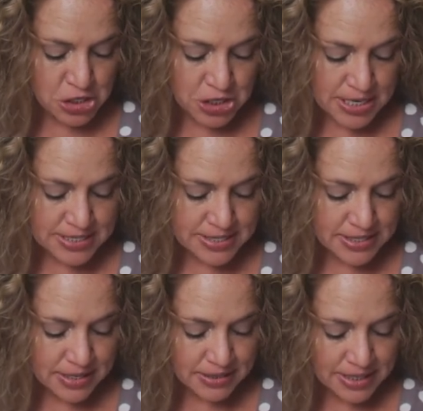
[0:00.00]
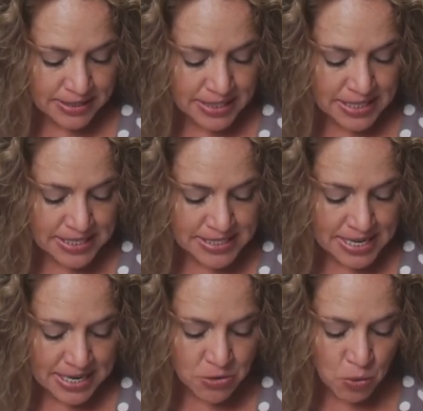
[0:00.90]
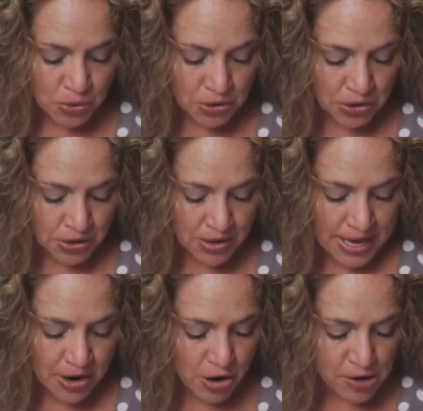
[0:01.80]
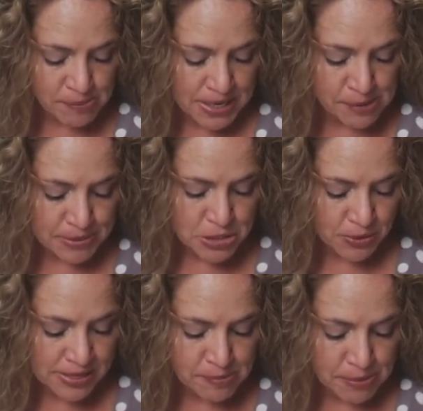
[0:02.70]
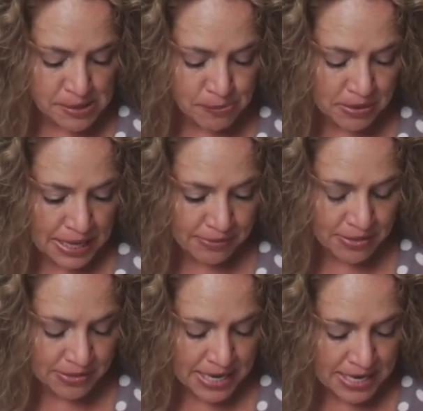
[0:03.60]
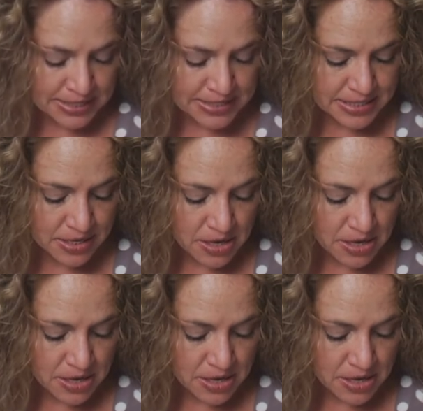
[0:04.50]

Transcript: Just cleanliness and order, a harmony between the people and the land.